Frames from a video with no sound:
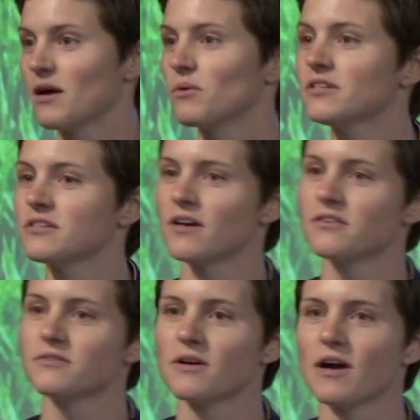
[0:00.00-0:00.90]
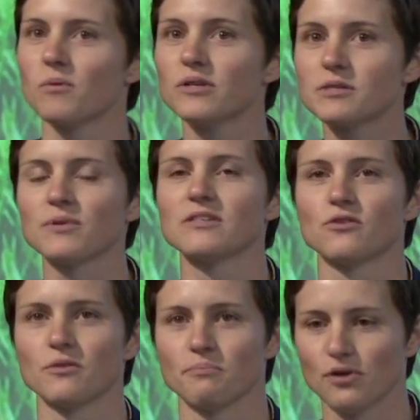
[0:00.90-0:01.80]
I will, under, I will explain sort
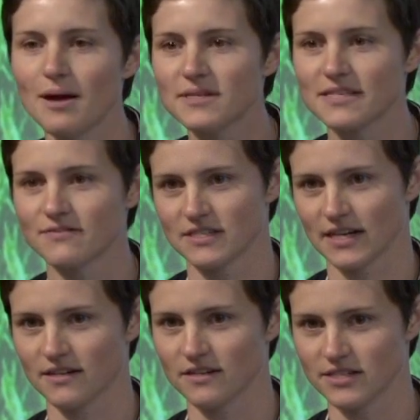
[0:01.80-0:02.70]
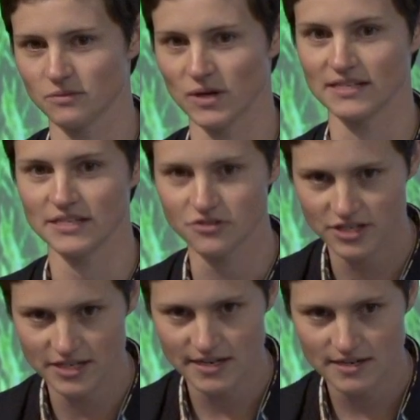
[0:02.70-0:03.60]
of the premise of the technology and why it's
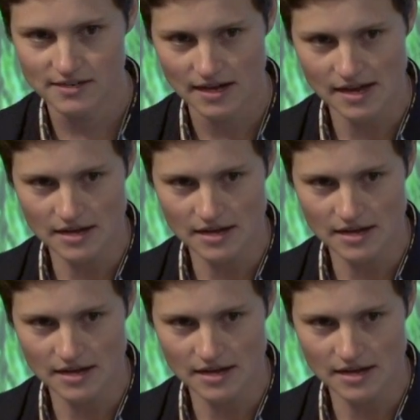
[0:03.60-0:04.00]
interesting.